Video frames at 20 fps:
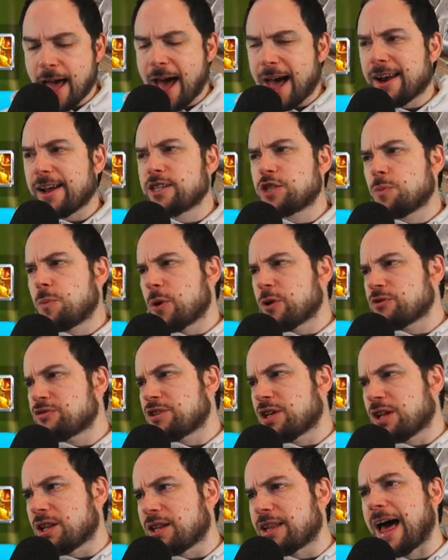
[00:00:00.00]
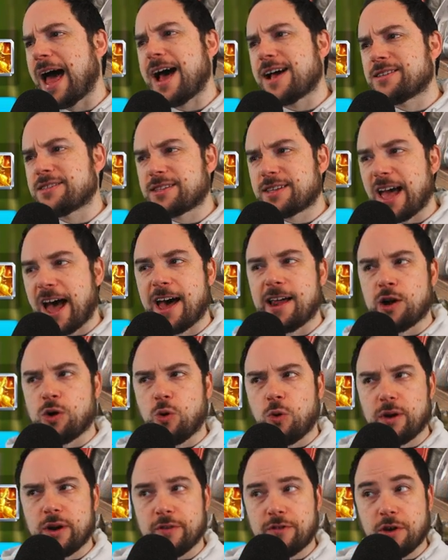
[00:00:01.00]
And I suppose the last
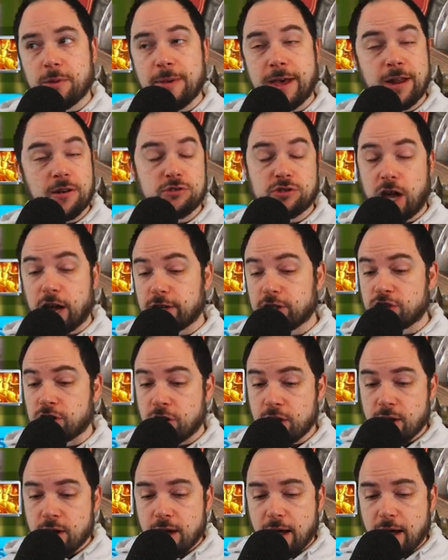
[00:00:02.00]
category of commanders I just